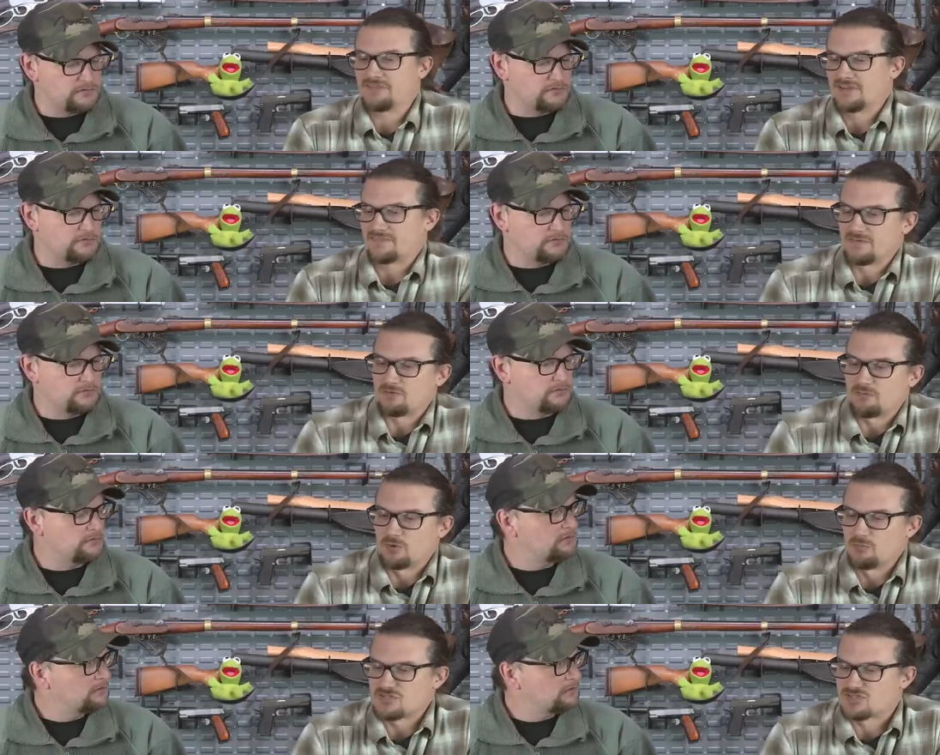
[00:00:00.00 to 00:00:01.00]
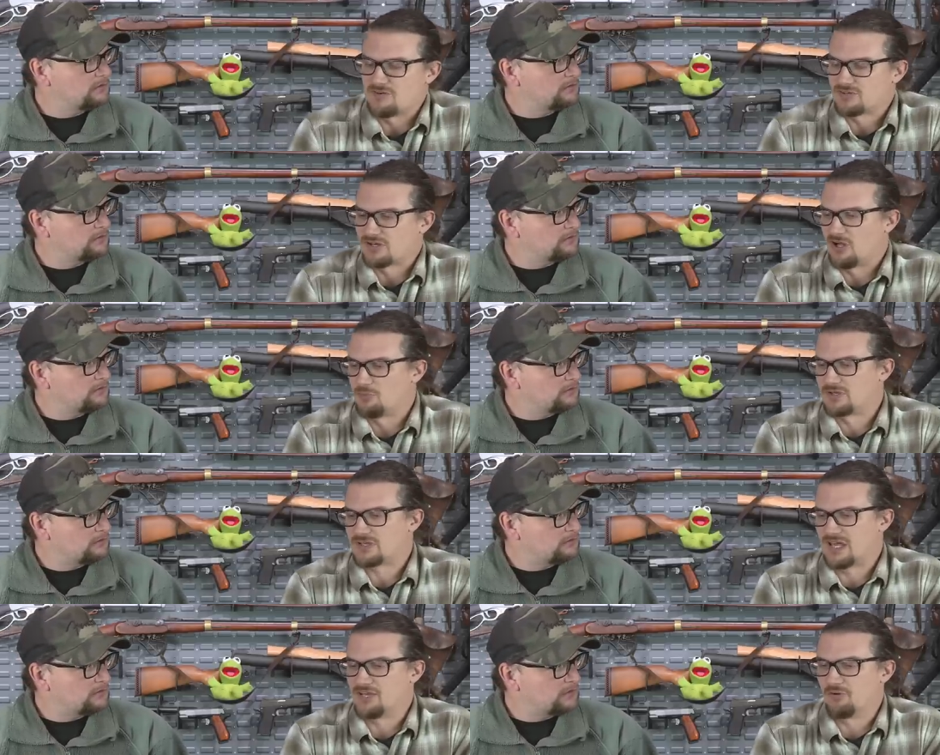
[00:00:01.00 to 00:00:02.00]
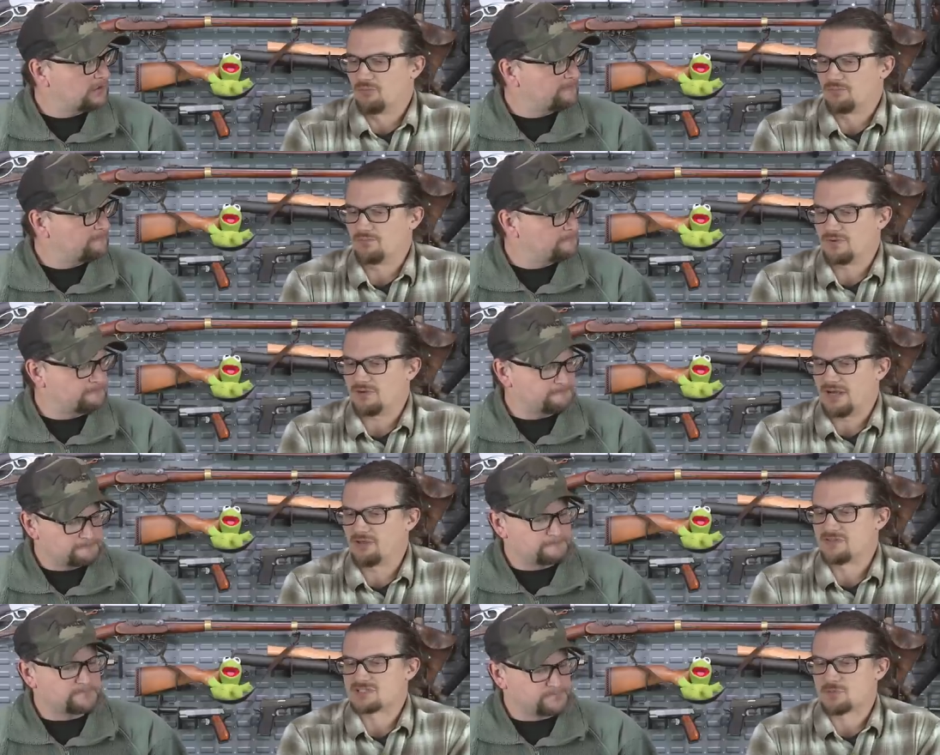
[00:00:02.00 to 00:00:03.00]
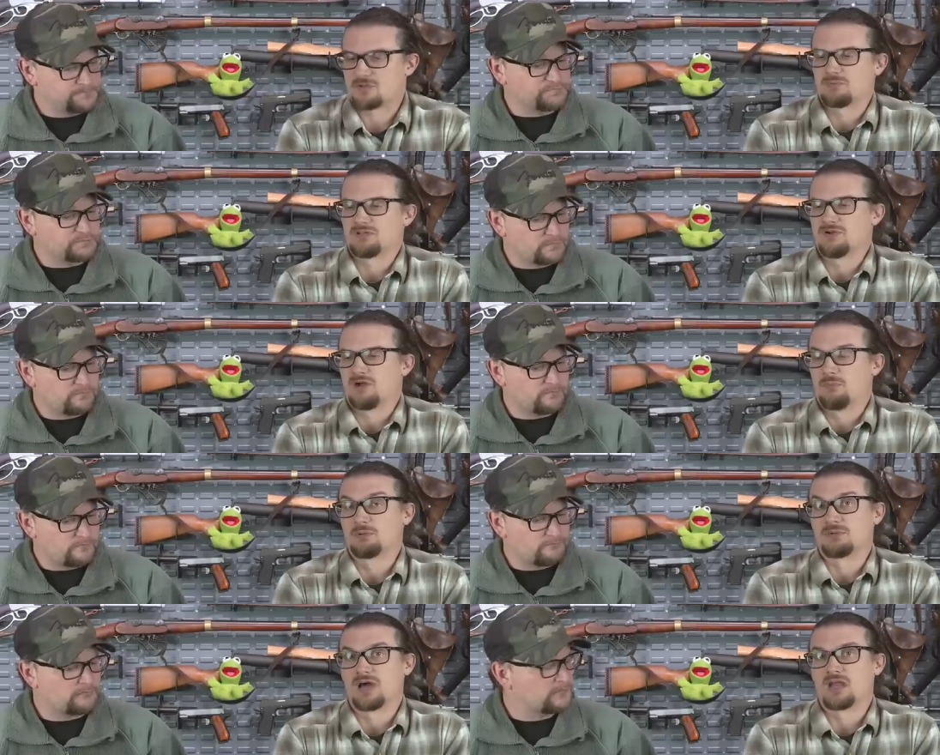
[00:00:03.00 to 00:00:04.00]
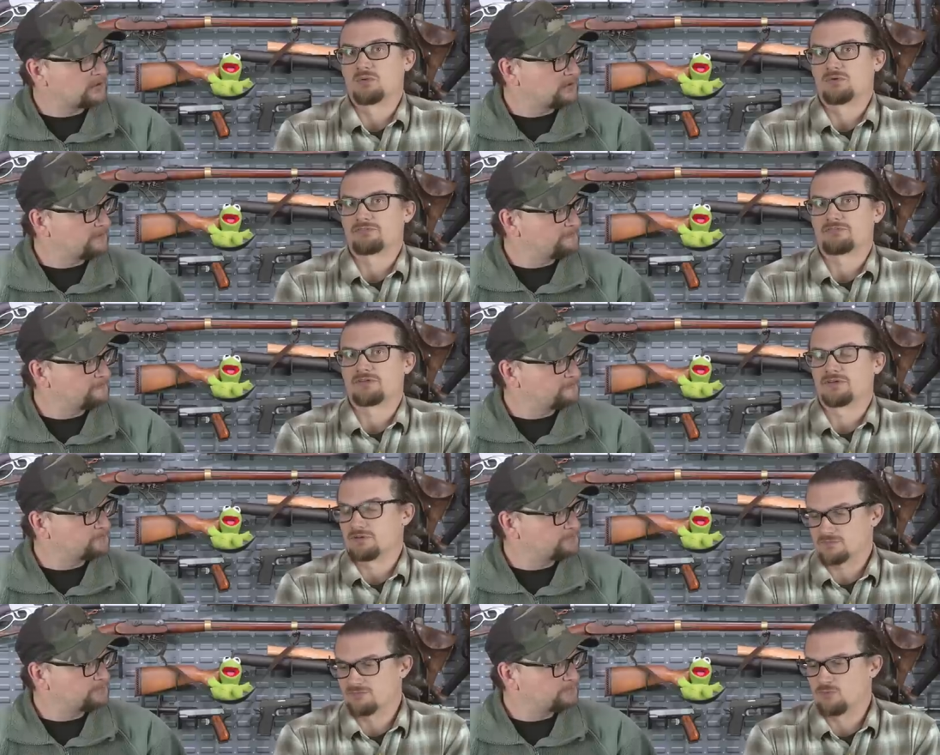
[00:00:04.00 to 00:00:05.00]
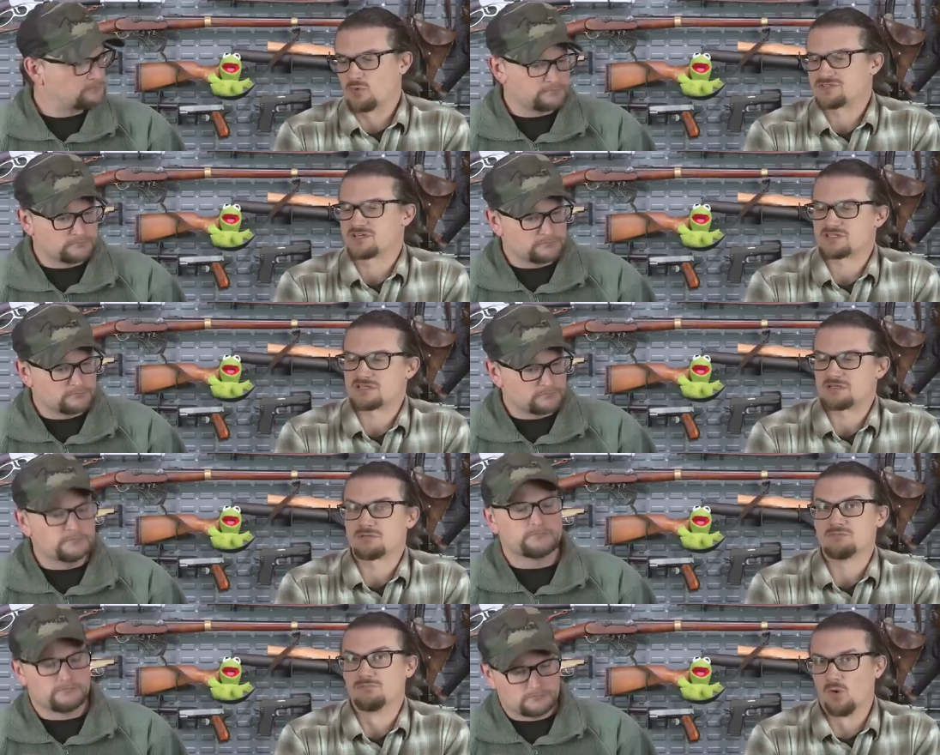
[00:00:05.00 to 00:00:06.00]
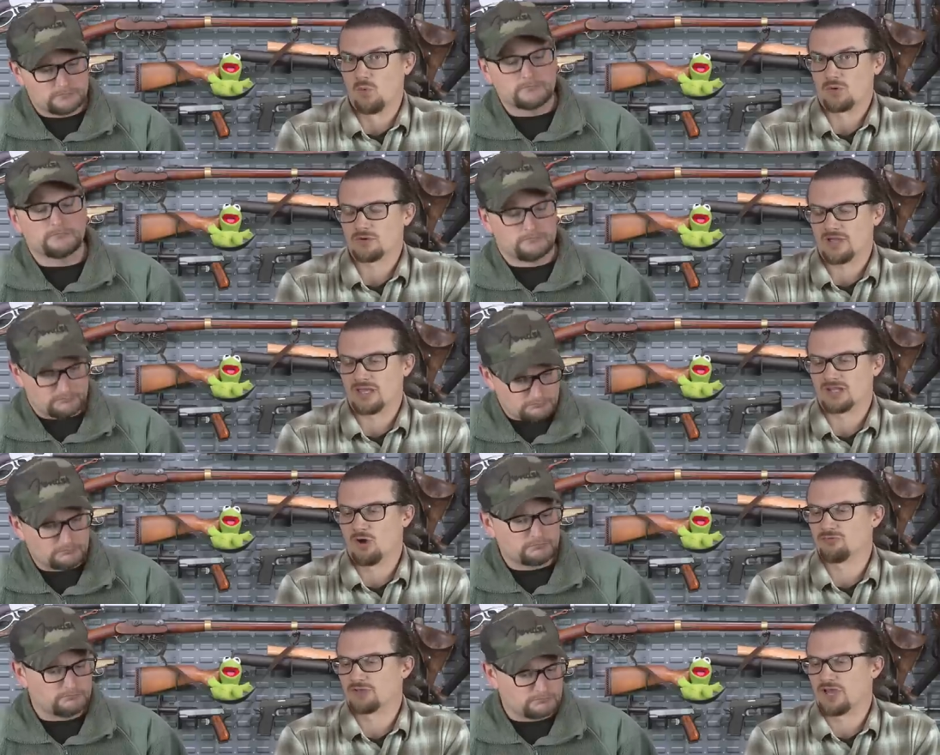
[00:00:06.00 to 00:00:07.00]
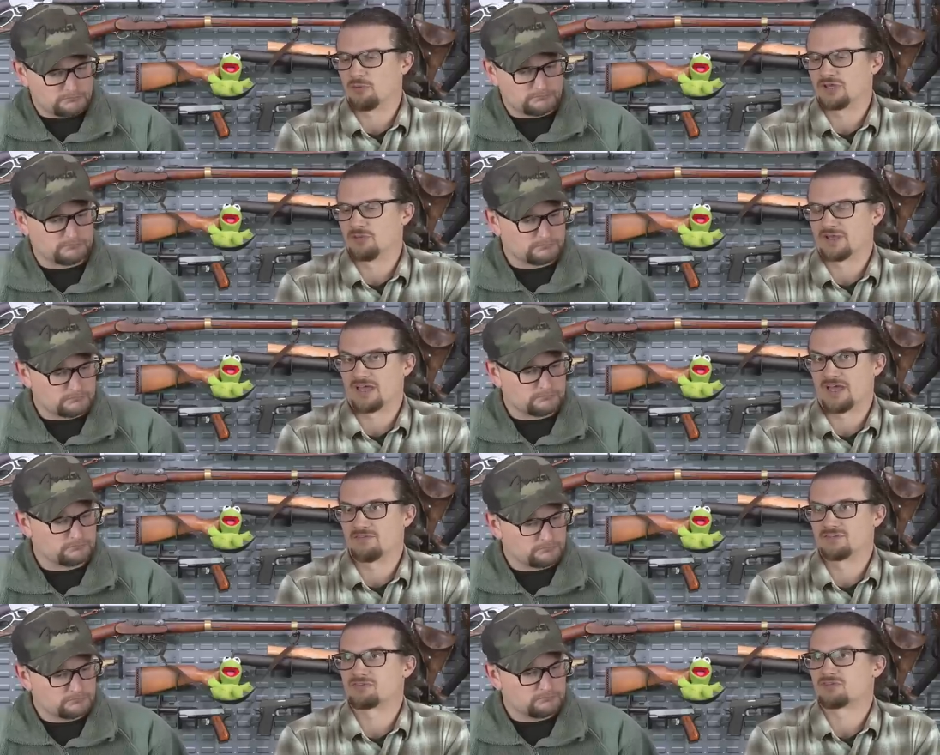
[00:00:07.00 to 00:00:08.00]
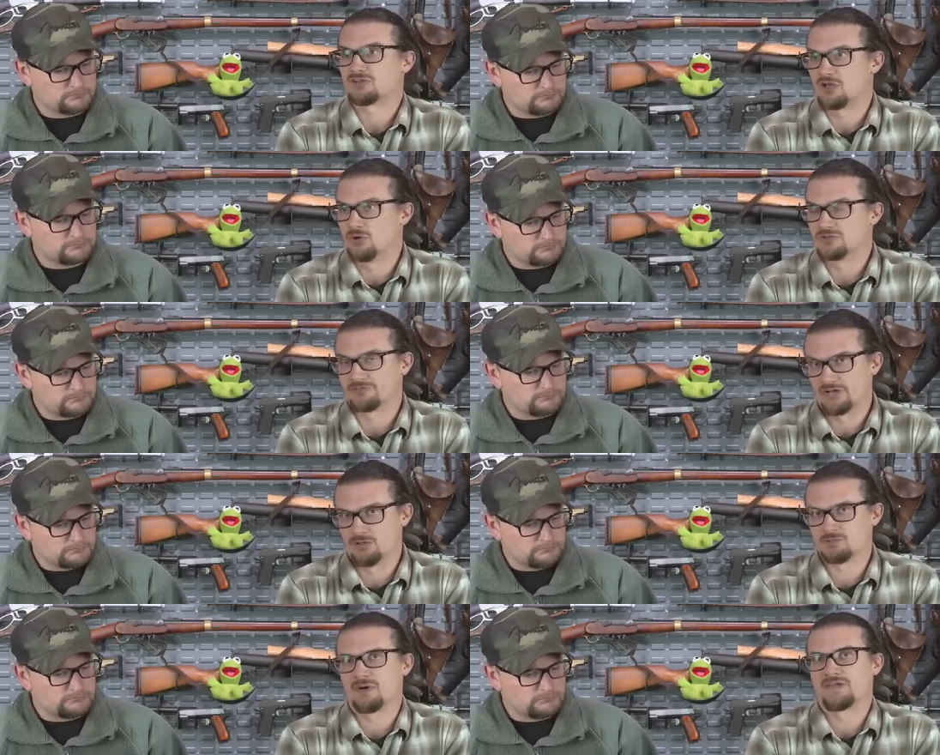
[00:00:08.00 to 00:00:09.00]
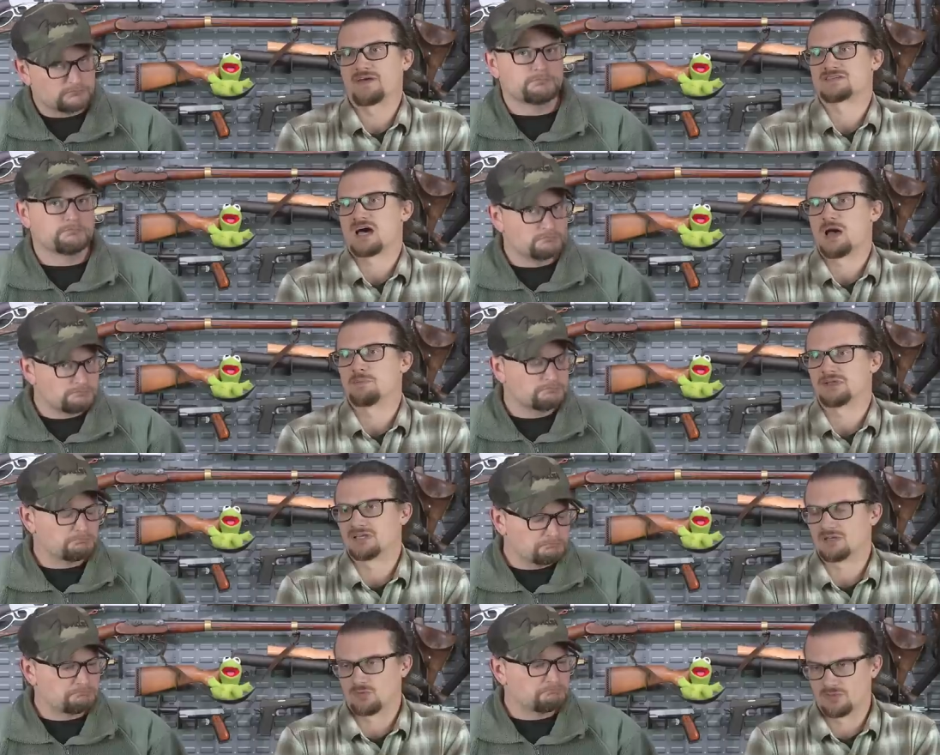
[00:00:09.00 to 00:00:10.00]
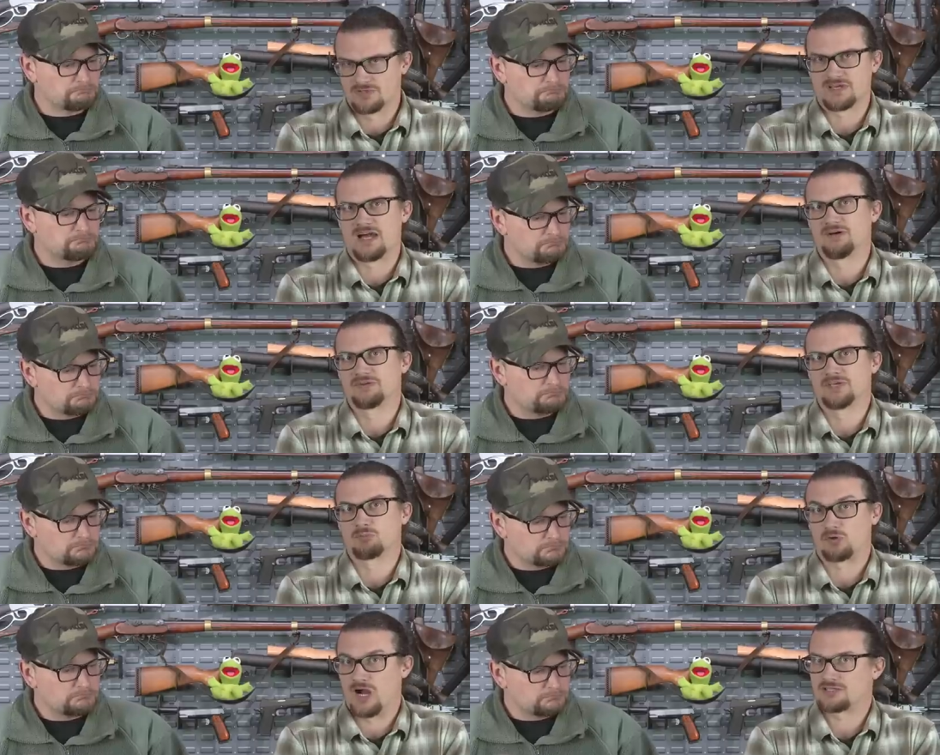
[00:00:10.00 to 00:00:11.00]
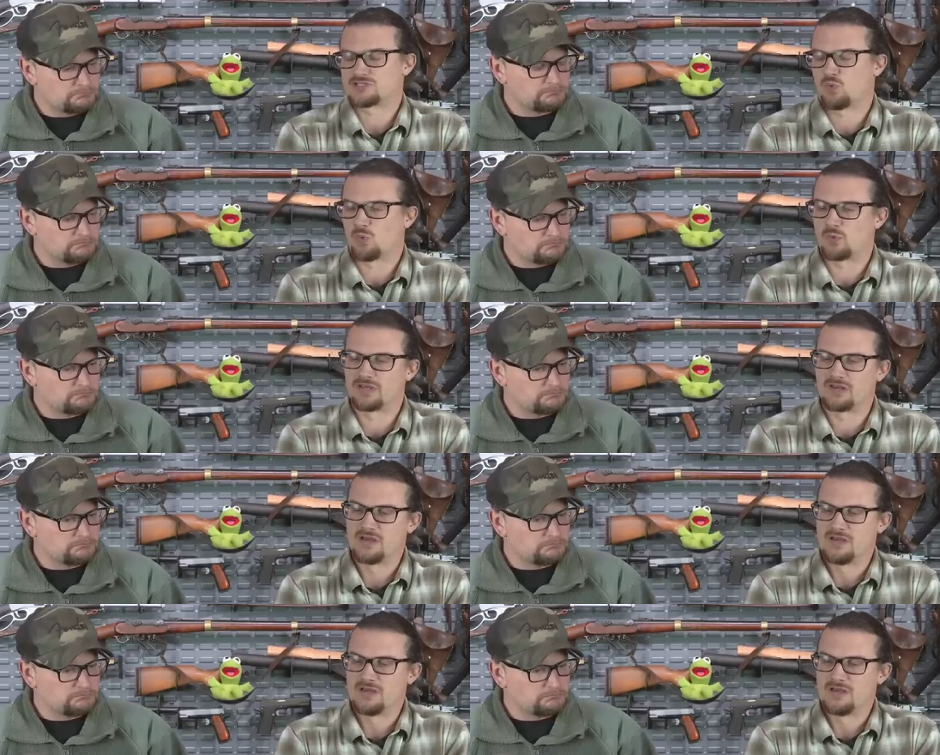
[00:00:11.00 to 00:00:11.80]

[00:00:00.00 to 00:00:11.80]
Speaker 1: think that we pretty much covered it all, but I know. I know this upcoming year I'm going to be hunting with the 460 more, and hopefully I'll be able to have a different load developed by that time and get it really dialed in and practice more with it.